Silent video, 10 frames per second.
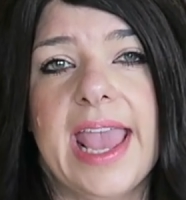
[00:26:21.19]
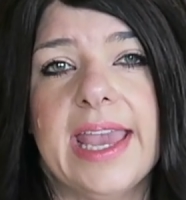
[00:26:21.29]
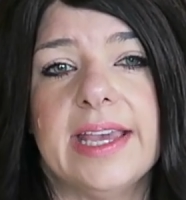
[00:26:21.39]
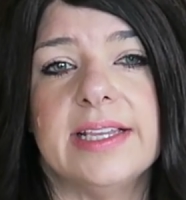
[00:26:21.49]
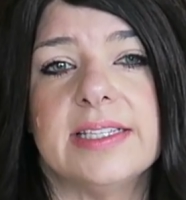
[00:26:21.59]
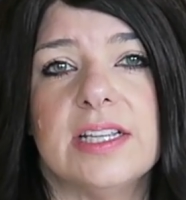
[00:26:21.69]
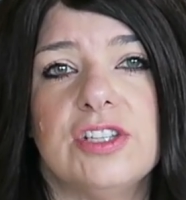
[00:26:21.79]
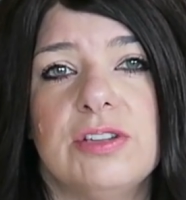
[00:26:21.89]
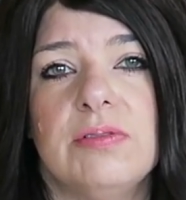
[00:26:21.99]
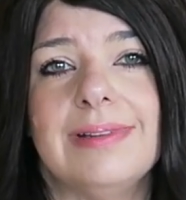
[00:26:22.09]
is
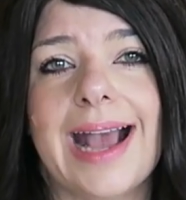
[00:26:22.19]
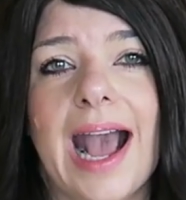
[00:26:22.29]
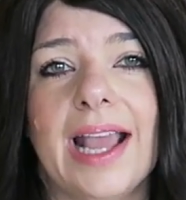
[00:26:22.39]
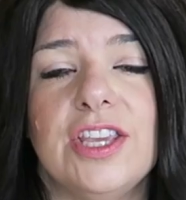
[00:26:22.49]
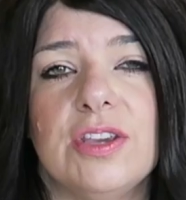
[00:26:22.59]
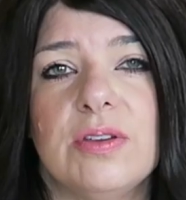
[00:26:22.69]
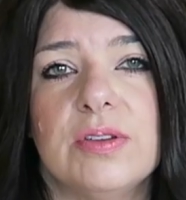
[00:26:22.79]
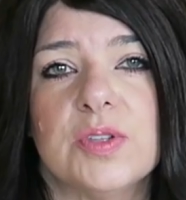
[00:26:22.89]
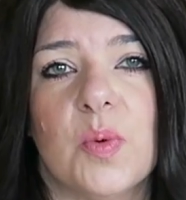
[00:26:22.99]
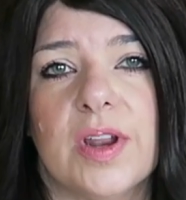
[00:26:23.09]
to not
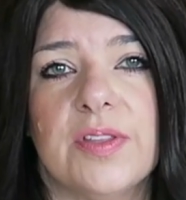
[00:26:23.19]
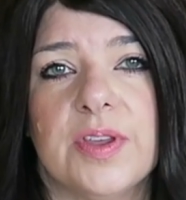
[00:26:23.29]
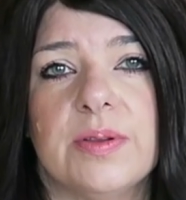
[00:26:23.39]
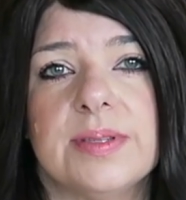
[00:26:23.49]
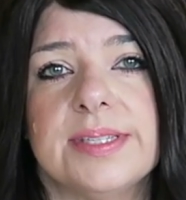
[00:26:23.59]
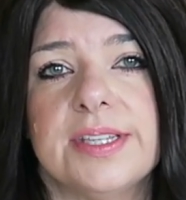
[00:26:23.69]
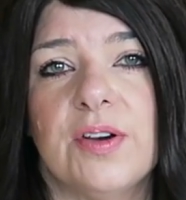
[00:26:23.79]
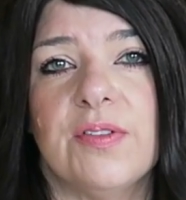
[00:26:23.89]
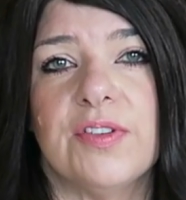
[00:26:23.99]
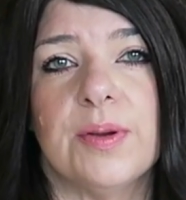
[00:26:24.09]
use one of those
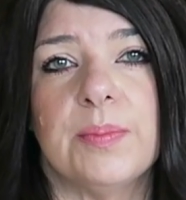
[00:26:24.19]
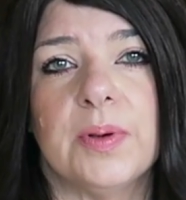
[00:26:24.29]
silver